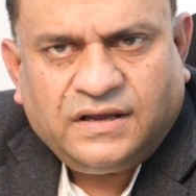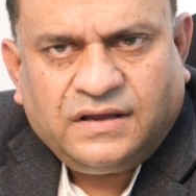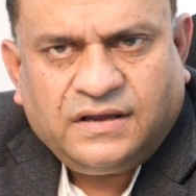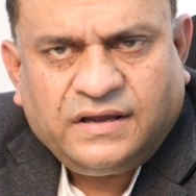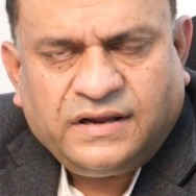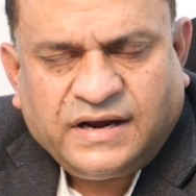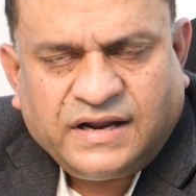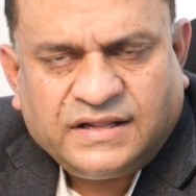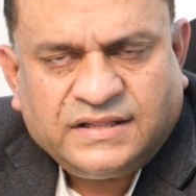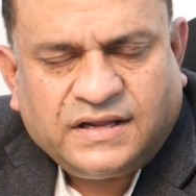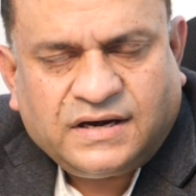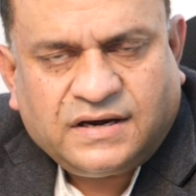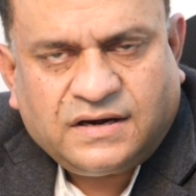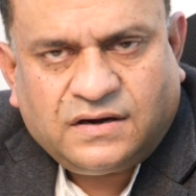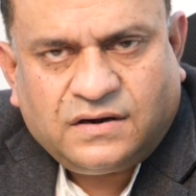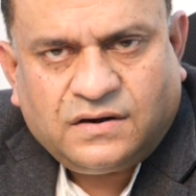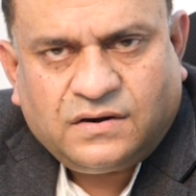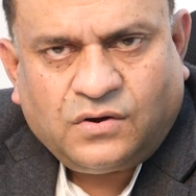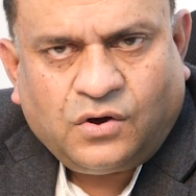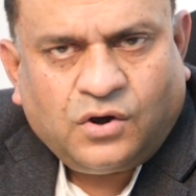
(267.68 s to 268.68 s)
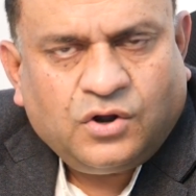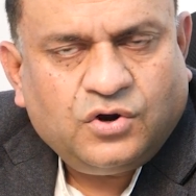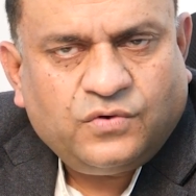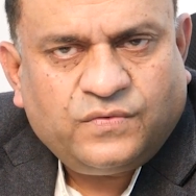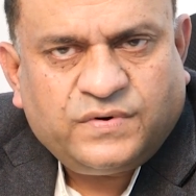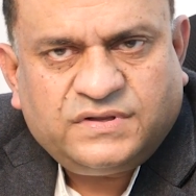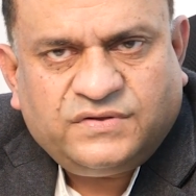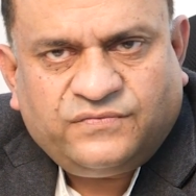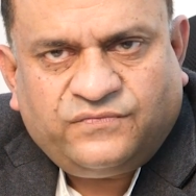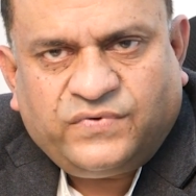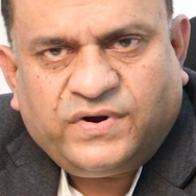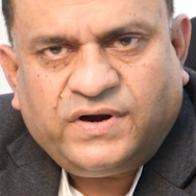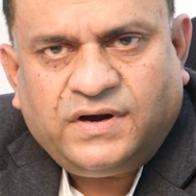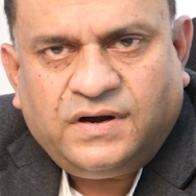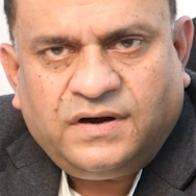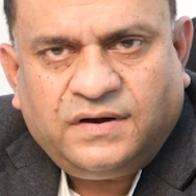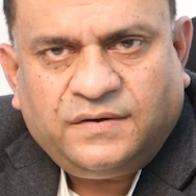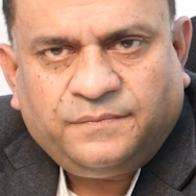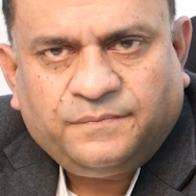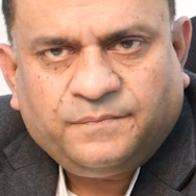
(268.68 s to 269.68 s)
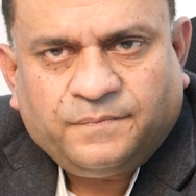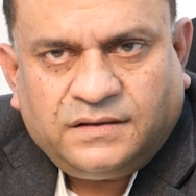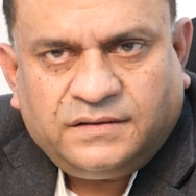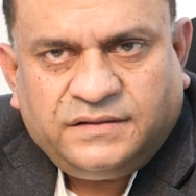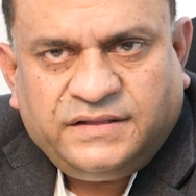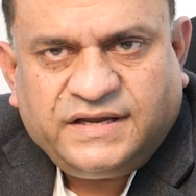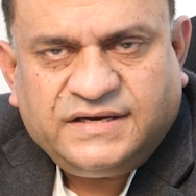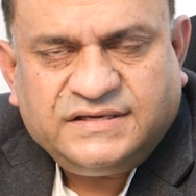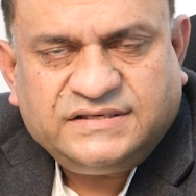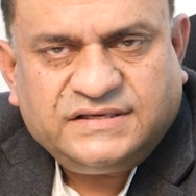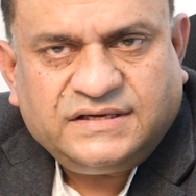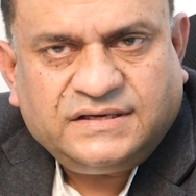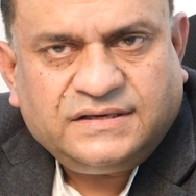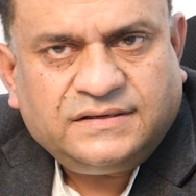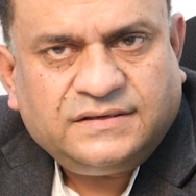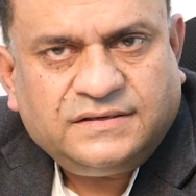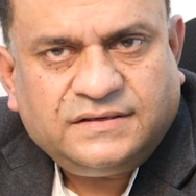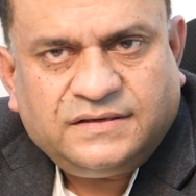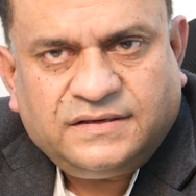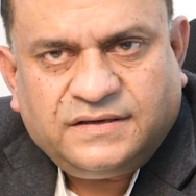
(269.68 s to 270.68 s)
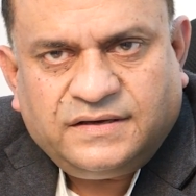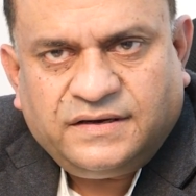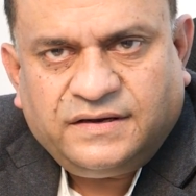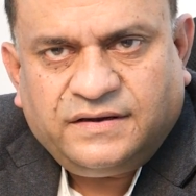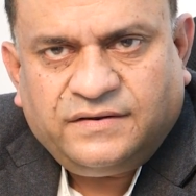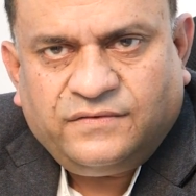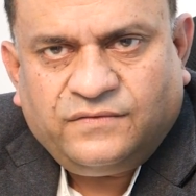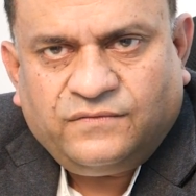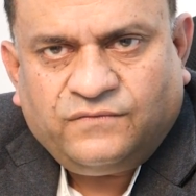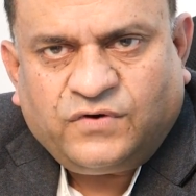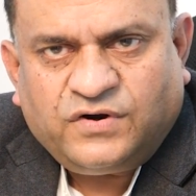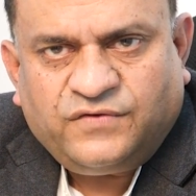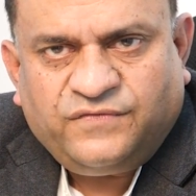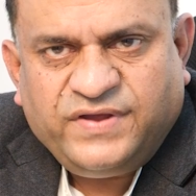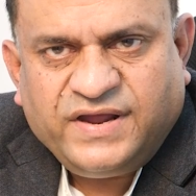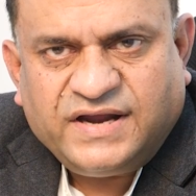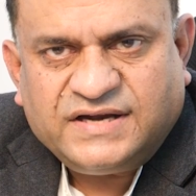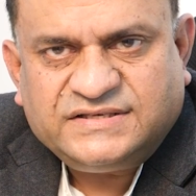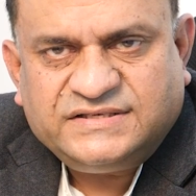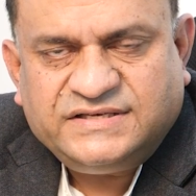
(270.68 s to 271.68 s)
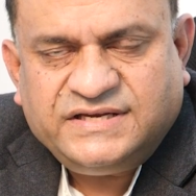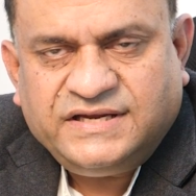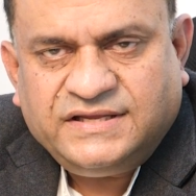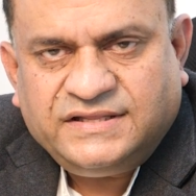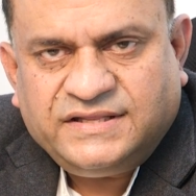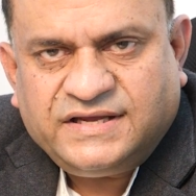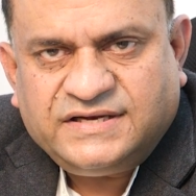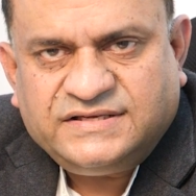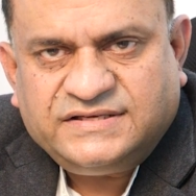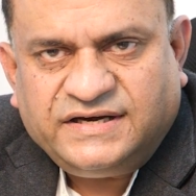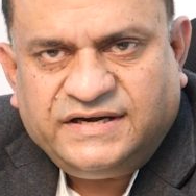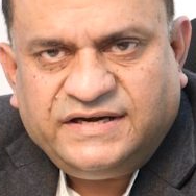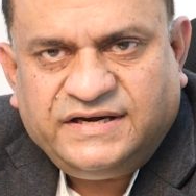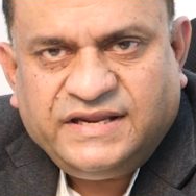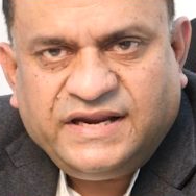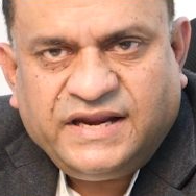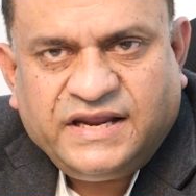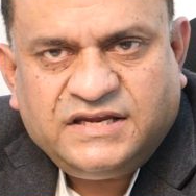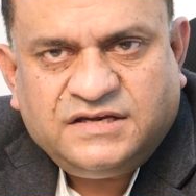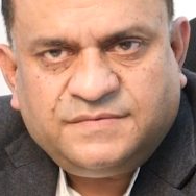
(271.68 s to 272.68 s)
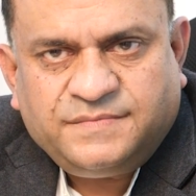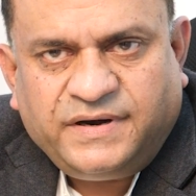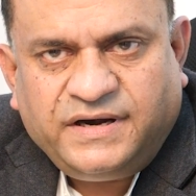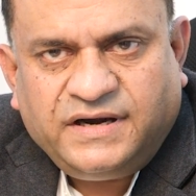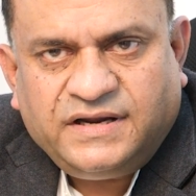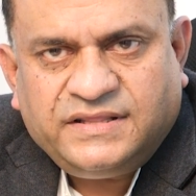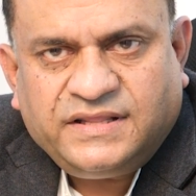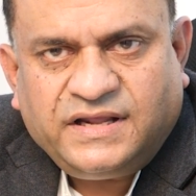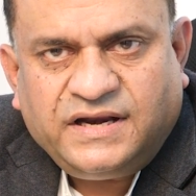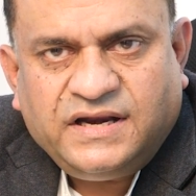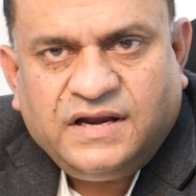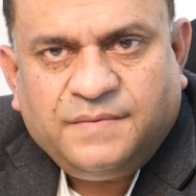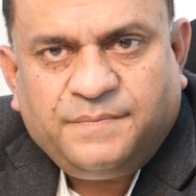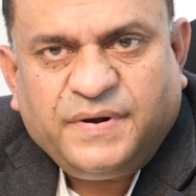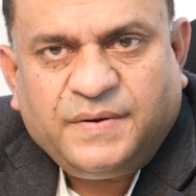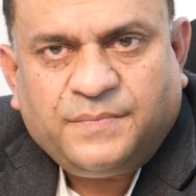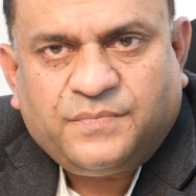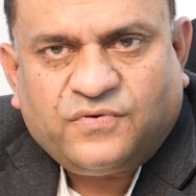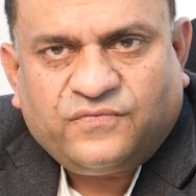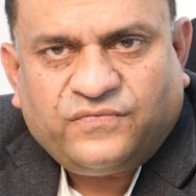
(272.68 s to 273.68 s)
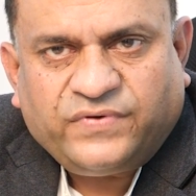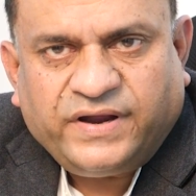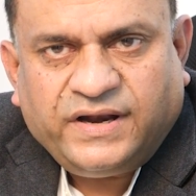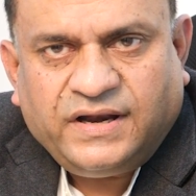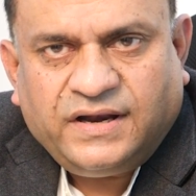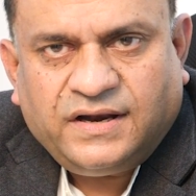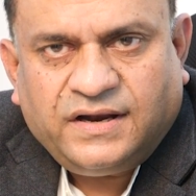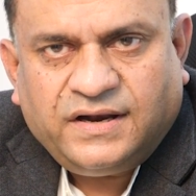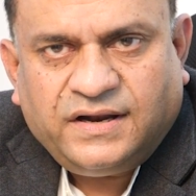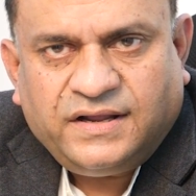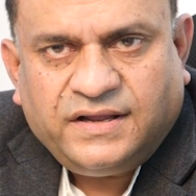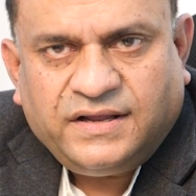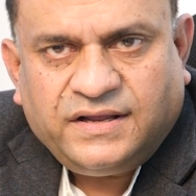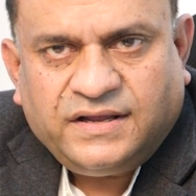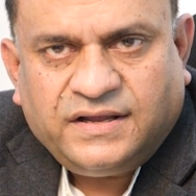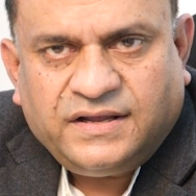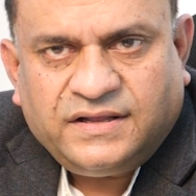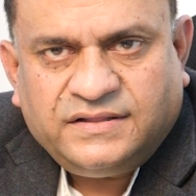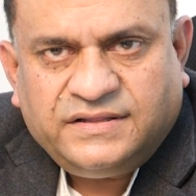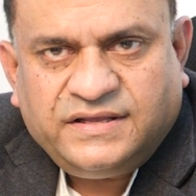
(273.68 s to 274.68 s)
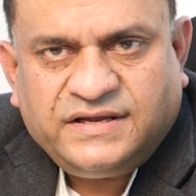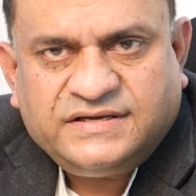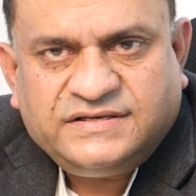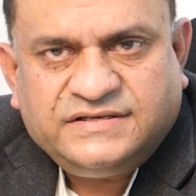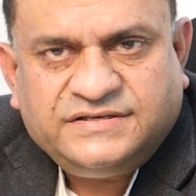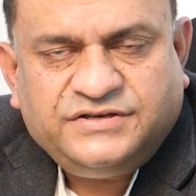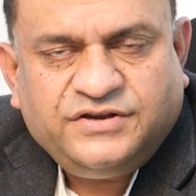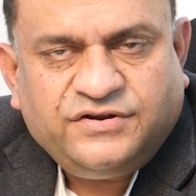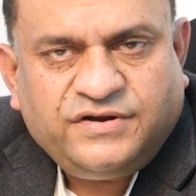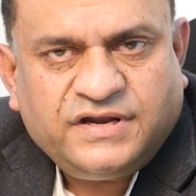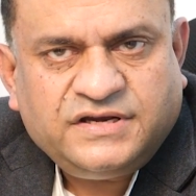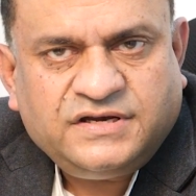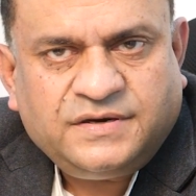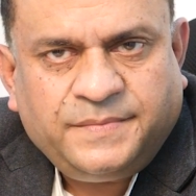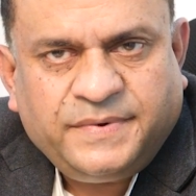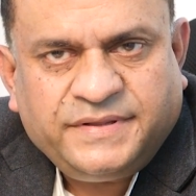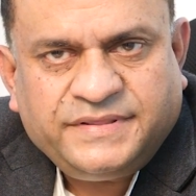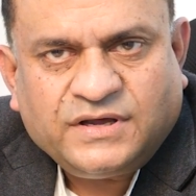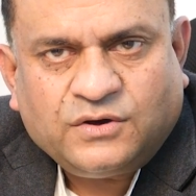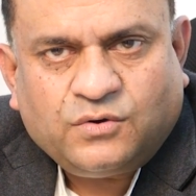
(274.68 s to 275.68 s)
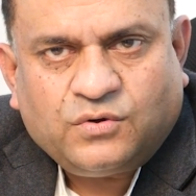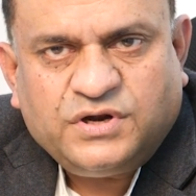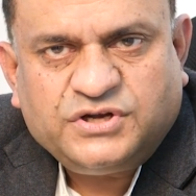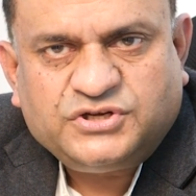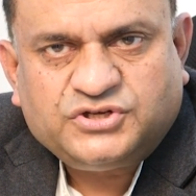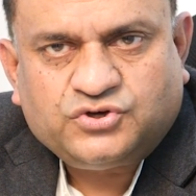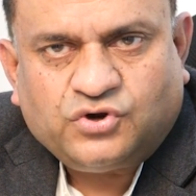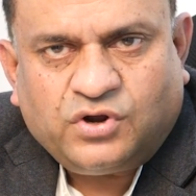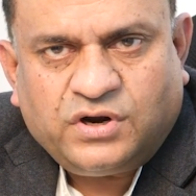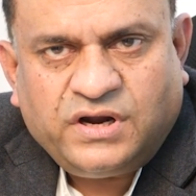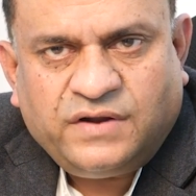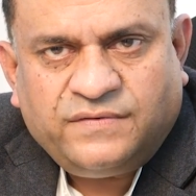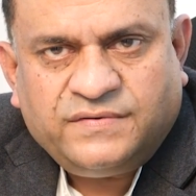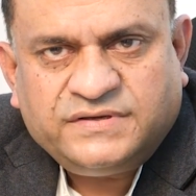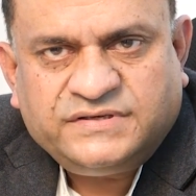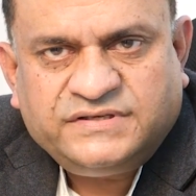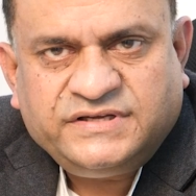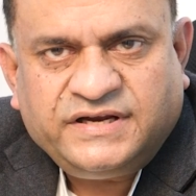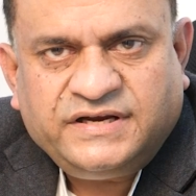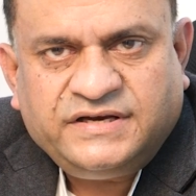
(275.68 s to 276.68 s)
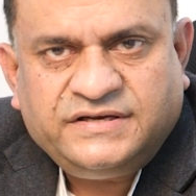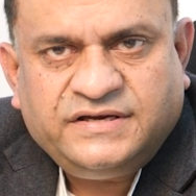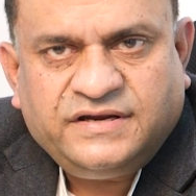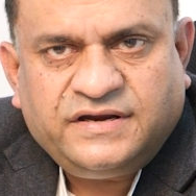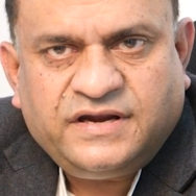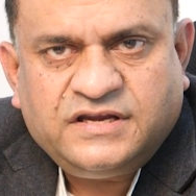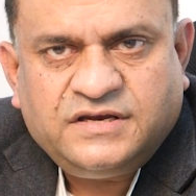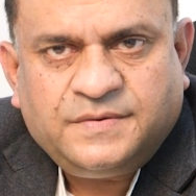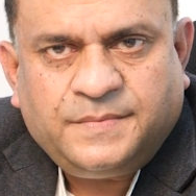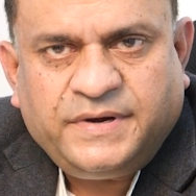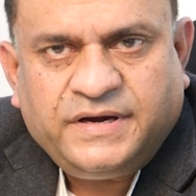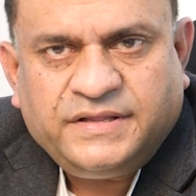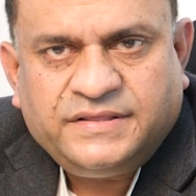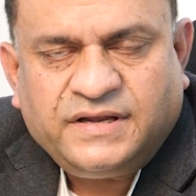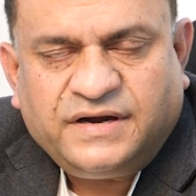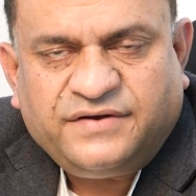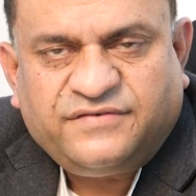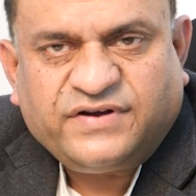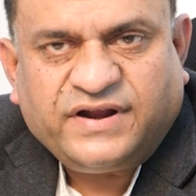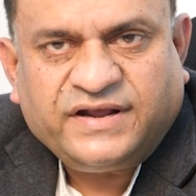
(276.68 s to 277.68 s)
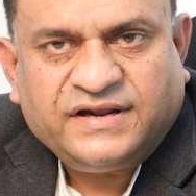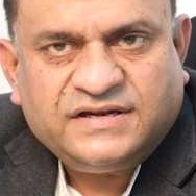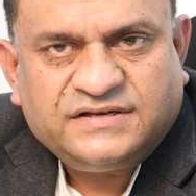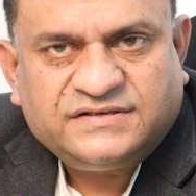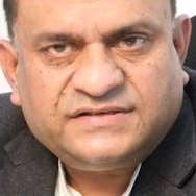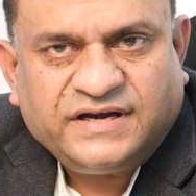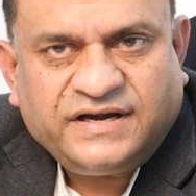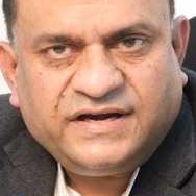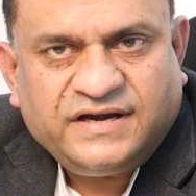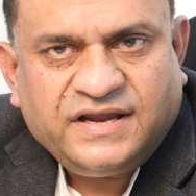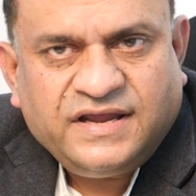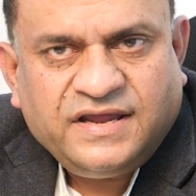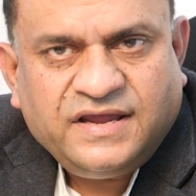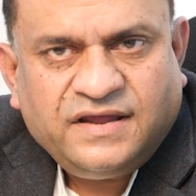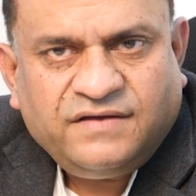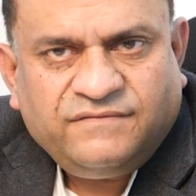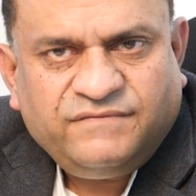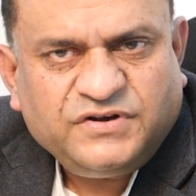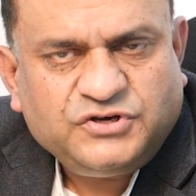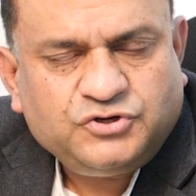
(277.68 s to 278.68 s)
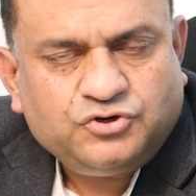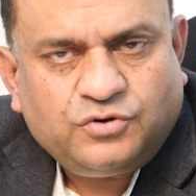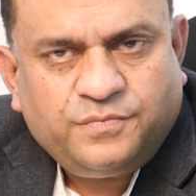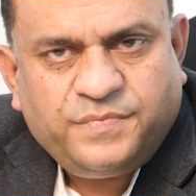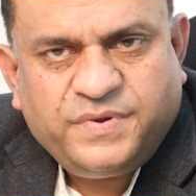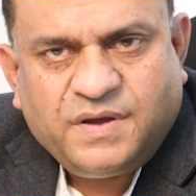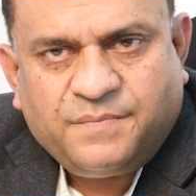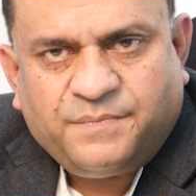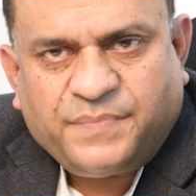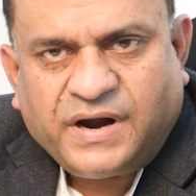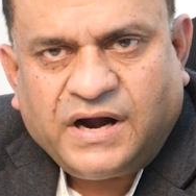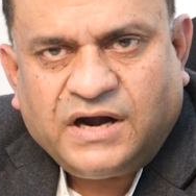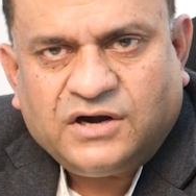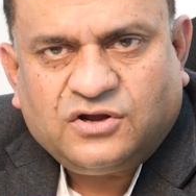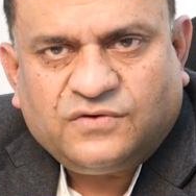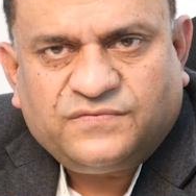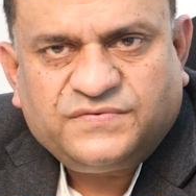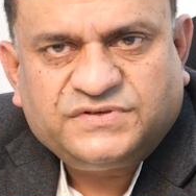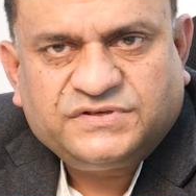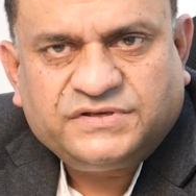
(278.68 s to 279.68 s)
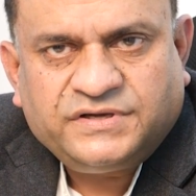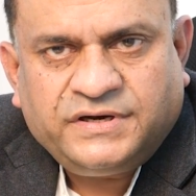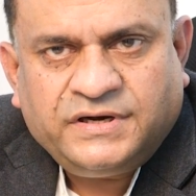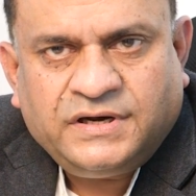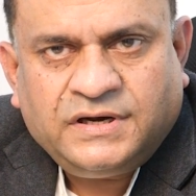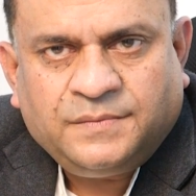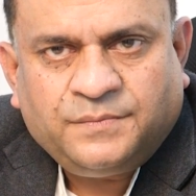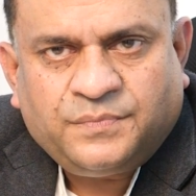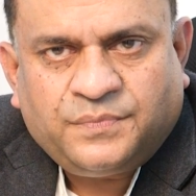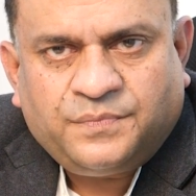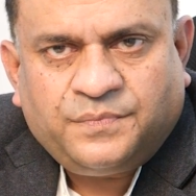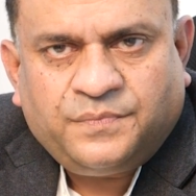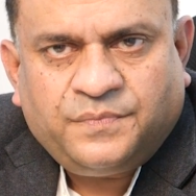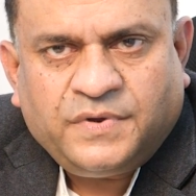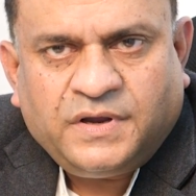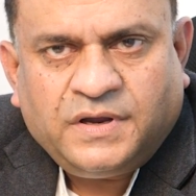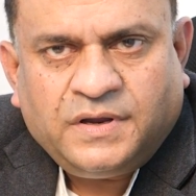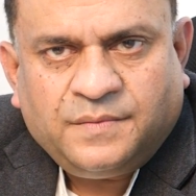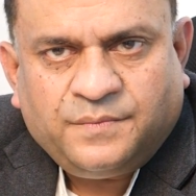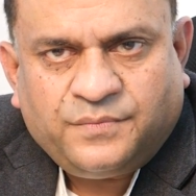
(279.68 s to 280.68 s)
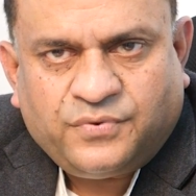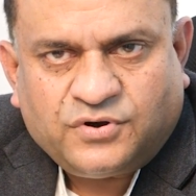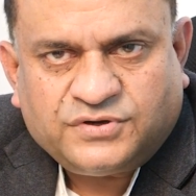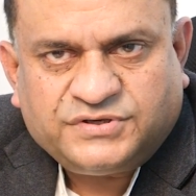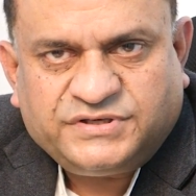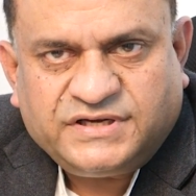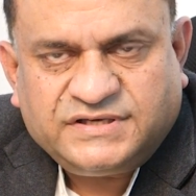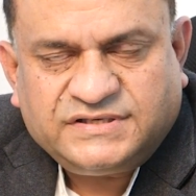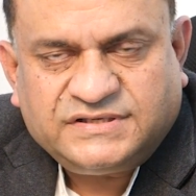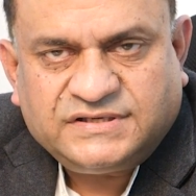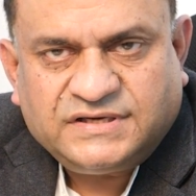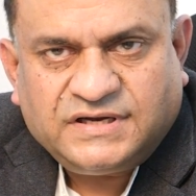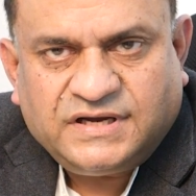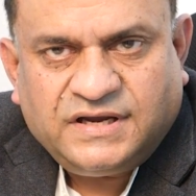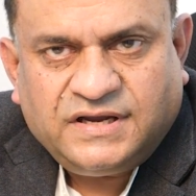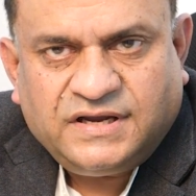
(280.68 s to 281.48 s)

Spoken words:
rather all over the world, there is what we are seeing, there is a derangement in the lipid profile. There is derangement in the cholesterol levels, there is derangement in the triglyceride, which should be a part of a screening process